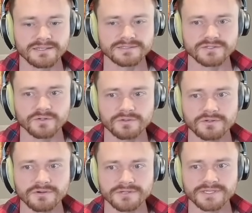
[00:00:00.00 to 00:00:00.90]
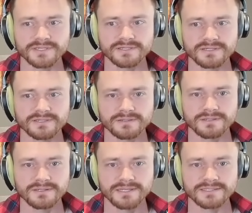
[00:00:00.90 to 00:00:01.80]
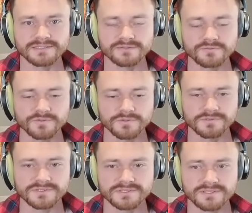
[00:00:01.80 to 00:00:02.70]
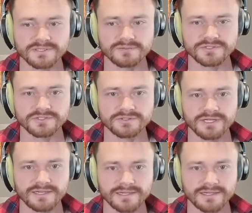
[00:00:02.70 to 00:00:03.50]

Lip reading: It's Golgari. It's Roots. We should